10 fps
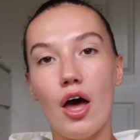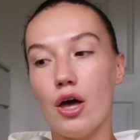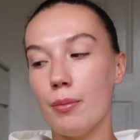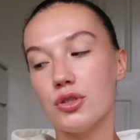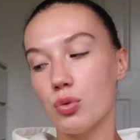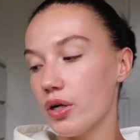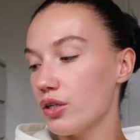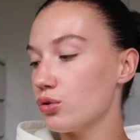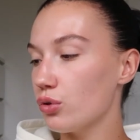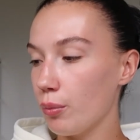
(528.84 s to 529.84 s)
um, so when
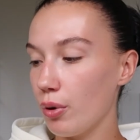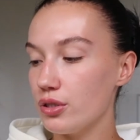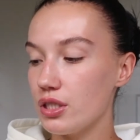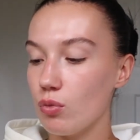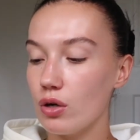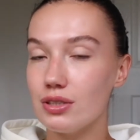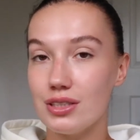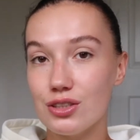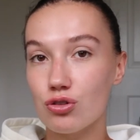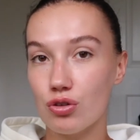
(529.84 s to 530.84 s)
I saw that Protein World
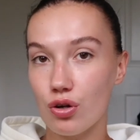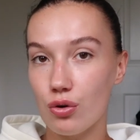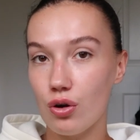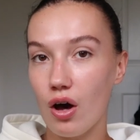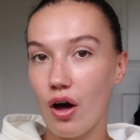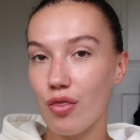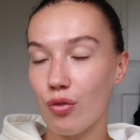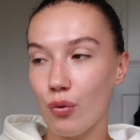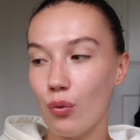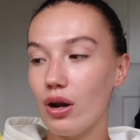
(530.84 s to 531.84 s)
did granola I
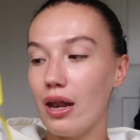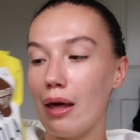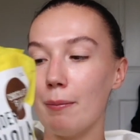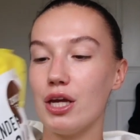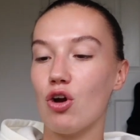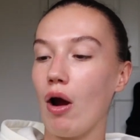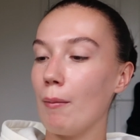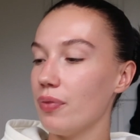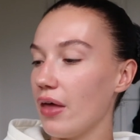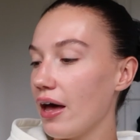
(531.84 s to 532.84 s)
thought let me
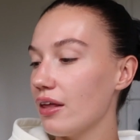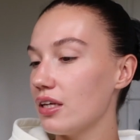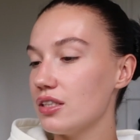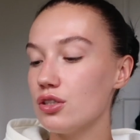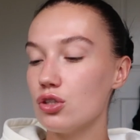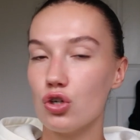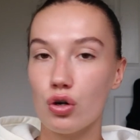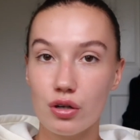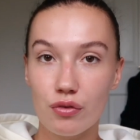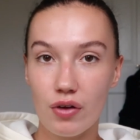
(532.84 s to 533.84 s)
grab that this is the
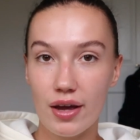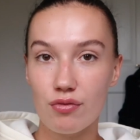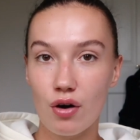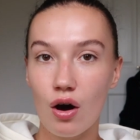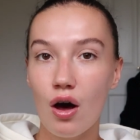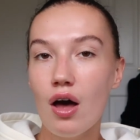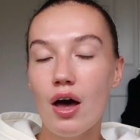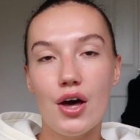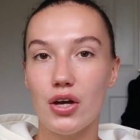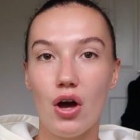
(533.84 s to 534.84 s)
chocolate flavour
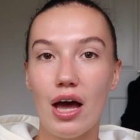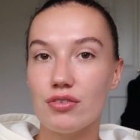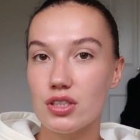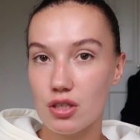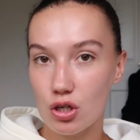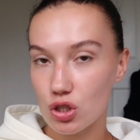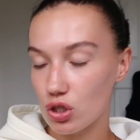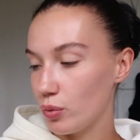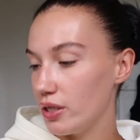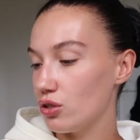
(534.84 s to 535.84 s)
and I have such
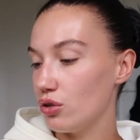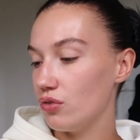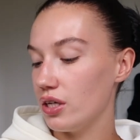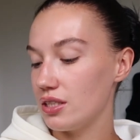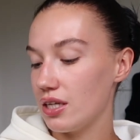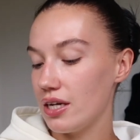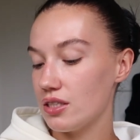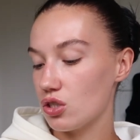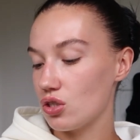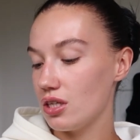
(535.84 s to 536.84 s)
a sweet tooth these
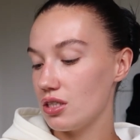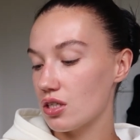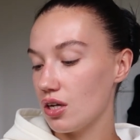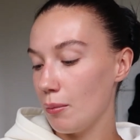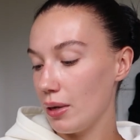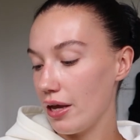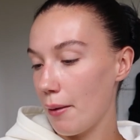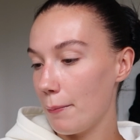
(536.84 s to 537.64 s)
days so this is going to be